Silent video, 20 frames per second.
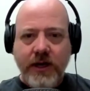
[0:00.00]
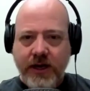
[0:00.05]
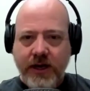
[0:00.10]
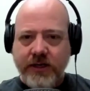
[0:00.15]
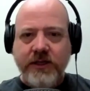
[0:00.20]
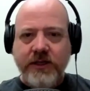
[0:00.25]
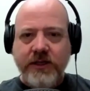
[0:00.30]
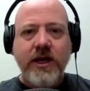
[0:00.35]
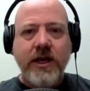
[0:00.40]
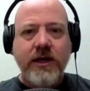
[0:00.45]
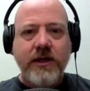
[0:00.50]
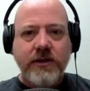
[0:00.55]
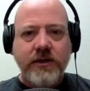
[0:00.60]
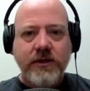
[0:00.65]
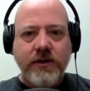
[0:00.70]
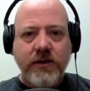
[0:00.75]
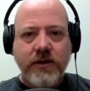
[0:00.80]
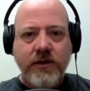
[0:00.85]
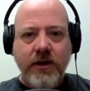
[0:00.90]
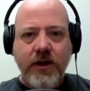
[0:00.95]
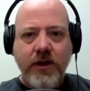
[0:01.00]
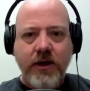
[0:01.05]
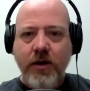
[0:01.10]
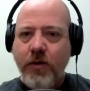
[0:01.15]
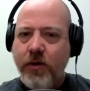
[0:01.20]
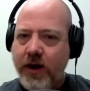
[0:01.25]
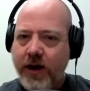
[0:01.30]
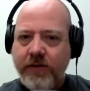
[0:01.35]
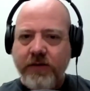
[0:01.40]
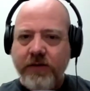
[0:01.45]
It sucks. You know,
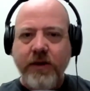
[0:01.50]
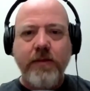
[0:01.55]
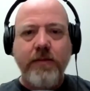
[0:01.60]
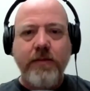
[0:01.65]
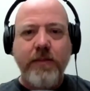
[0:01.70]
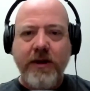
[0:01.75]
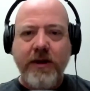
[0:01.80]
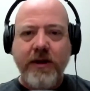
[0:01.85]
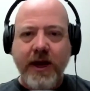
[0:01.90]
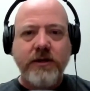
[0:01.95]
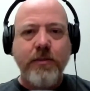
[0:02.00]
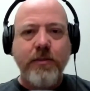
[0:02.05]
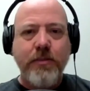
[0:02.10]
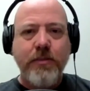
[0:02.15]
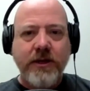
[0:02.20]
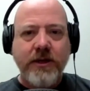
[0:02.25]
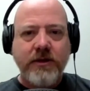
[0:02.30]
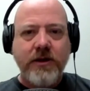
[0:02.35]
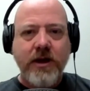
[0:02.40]
we're gonna have to take some pit